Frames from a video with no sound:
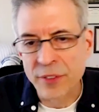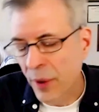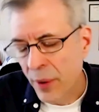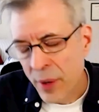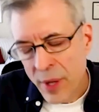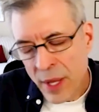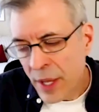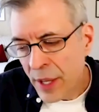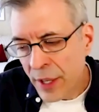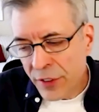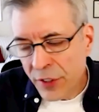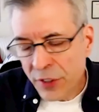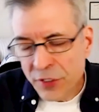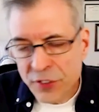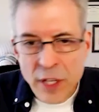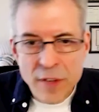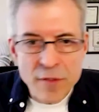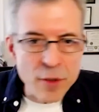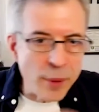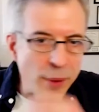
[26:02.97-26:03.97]
So just
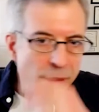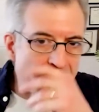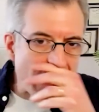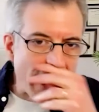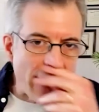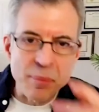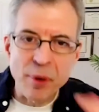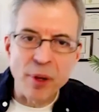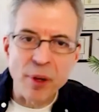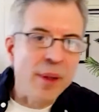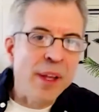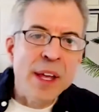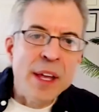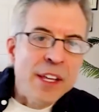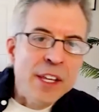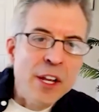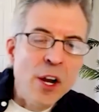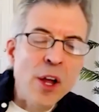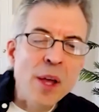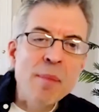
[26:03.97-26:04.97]
to give you an example,
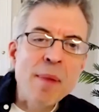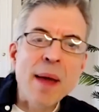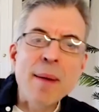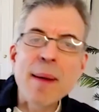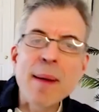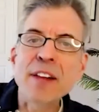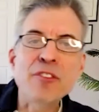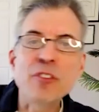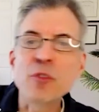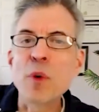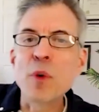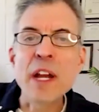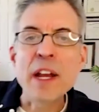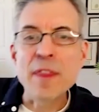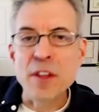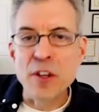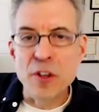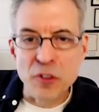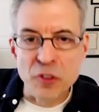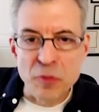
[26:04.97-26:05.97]
imagine
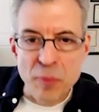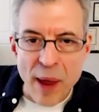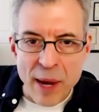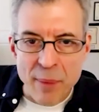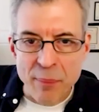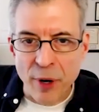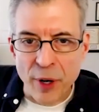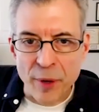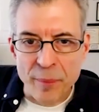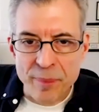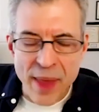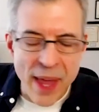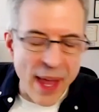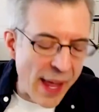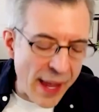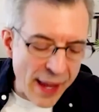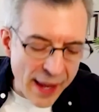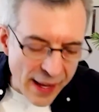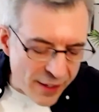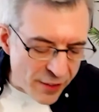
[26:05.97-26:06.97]
reading the newspaper
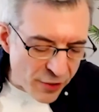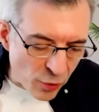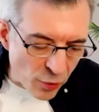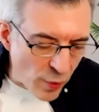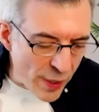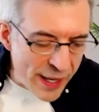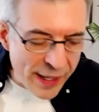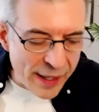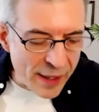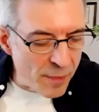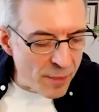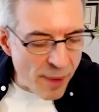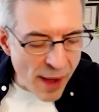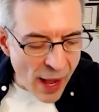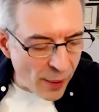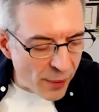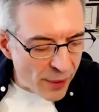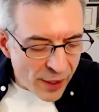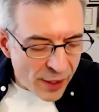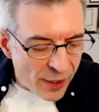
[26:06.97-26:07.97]
and you're reading
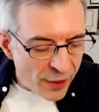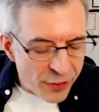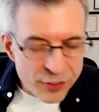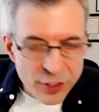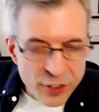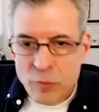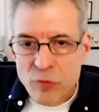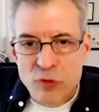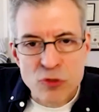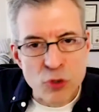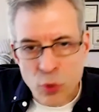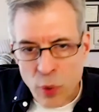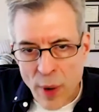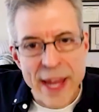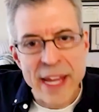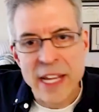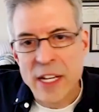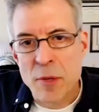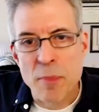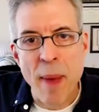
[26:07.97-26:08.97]
about some
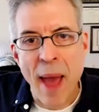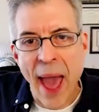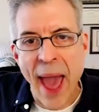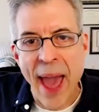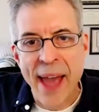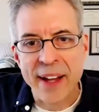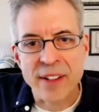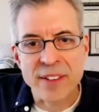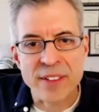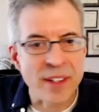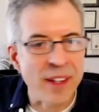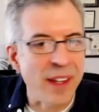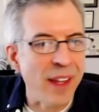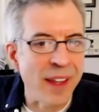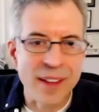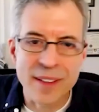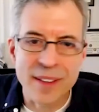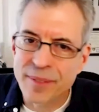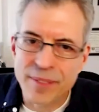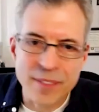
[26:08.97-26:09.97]
trade pact.
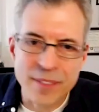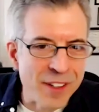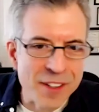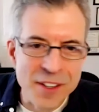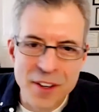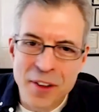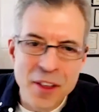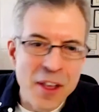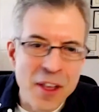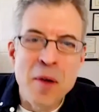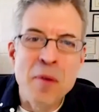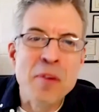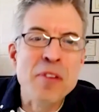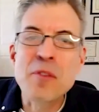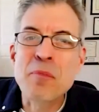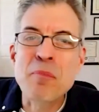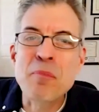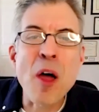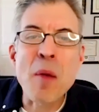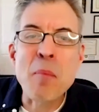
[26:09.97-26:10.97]

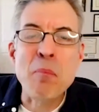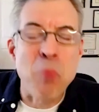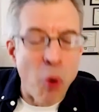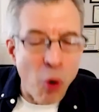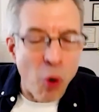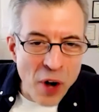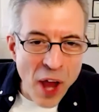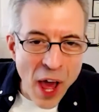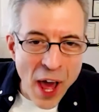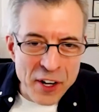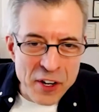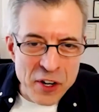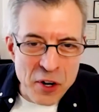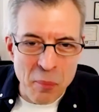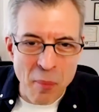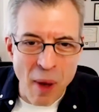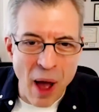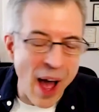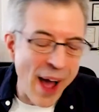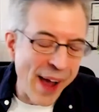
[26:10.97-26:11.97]
You're probably bored out of
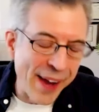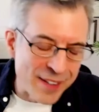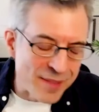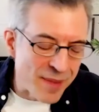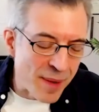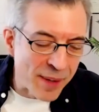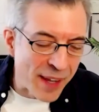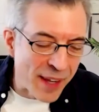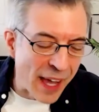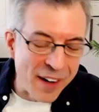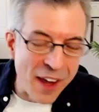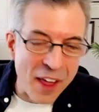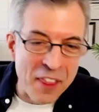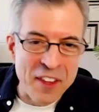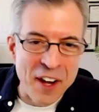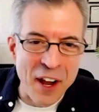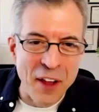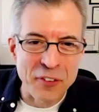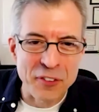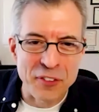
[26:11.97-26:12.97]
your mind when you got
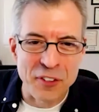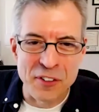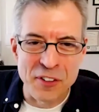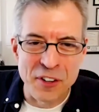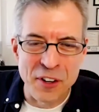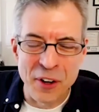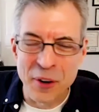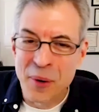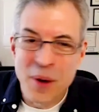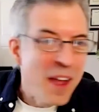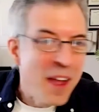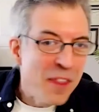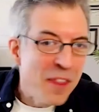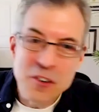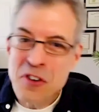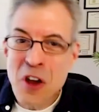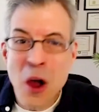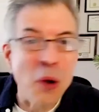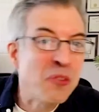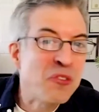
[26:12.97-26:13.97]
nothing else to do.
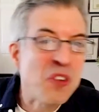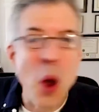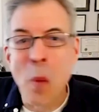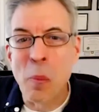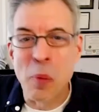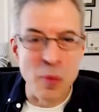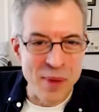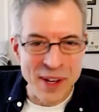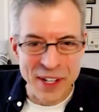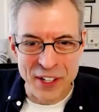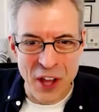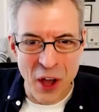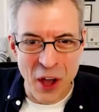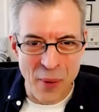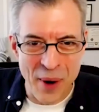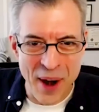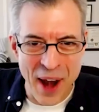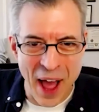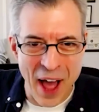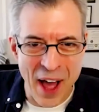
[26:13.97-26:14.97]
There's no dopamine
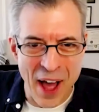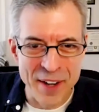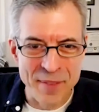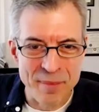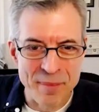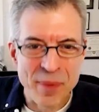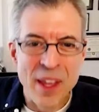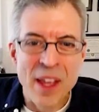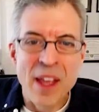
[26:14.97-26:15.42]
going on.